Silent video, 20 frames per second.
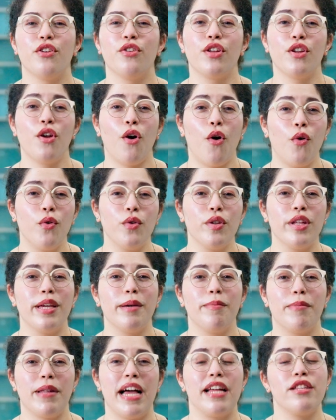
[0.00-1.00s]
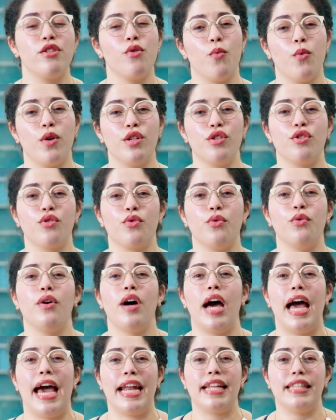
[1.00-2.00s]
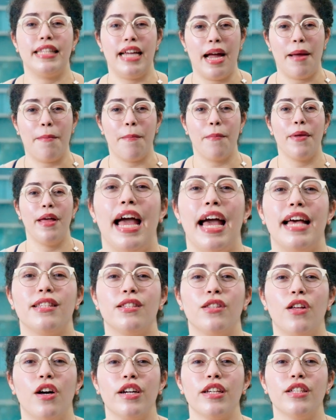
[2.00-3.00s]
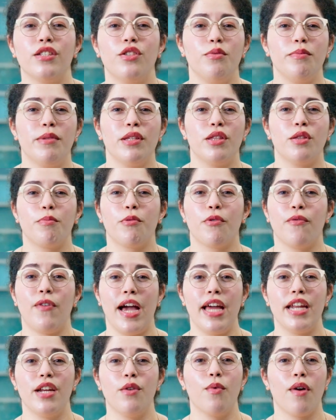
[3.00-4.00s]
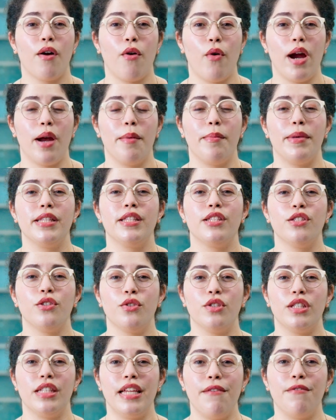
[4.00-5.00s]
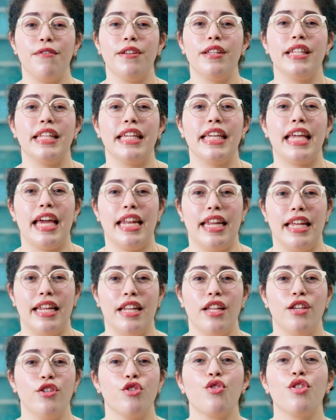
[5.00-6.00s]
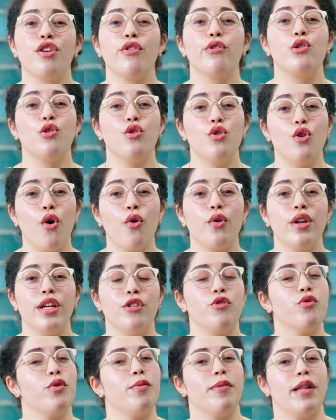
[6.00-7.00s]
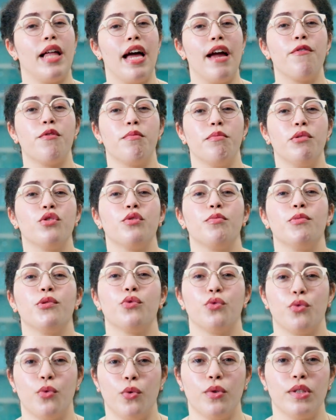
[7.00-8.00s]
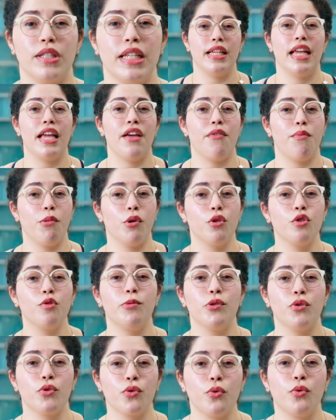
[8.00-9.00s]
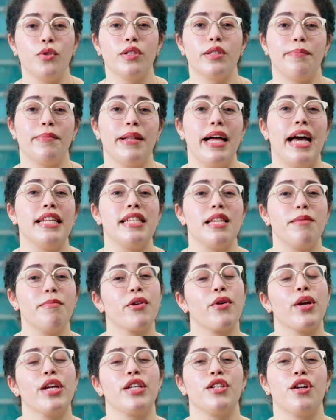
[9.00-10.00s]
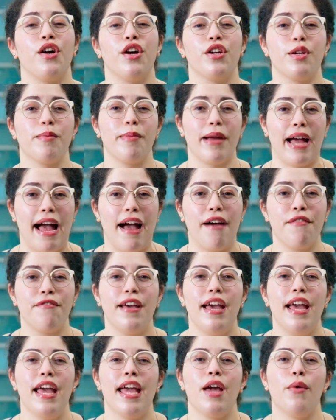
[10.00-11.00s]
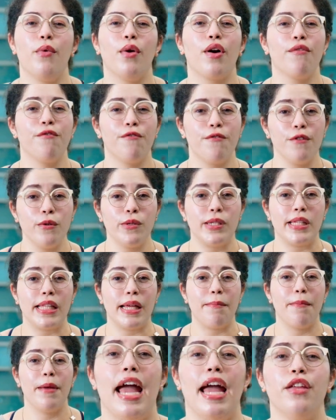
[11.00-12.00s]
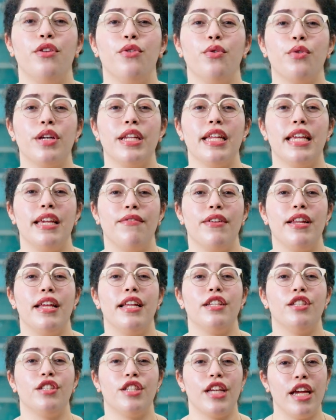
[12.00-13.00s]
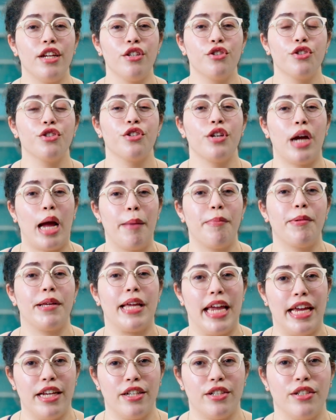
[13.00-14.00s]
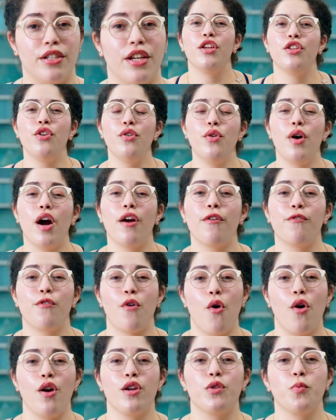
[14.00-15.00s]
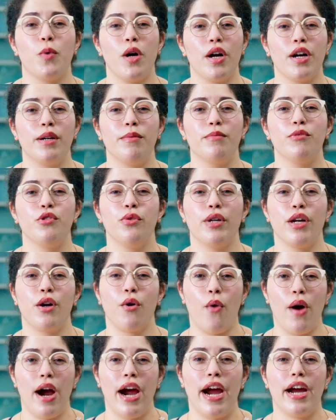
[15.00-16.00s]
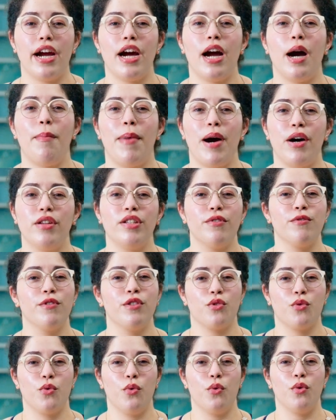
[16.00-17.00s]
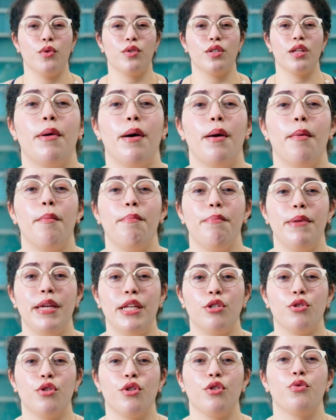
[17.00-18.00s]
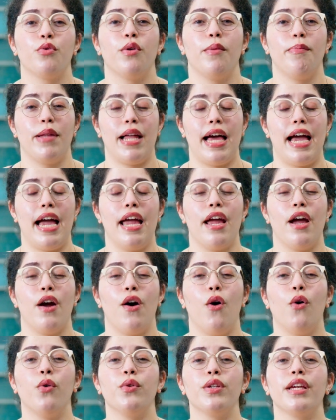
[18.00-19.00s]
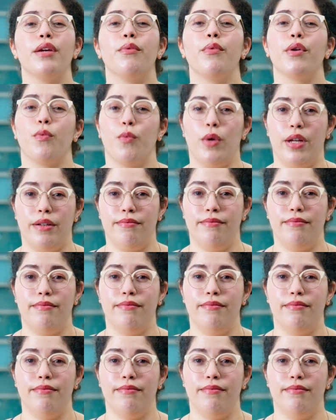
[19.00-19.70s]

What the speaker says: You can only apply to one school at a time. As long as you meet the provided requirements, you'll definitely get in, so there is no need to apply for multiple schools. If multiple schools apply to immigration on your behalf, it will confuse them and you could even endanger your application. You are of course welcome to inquire about different schools, but be sure to apply only with one.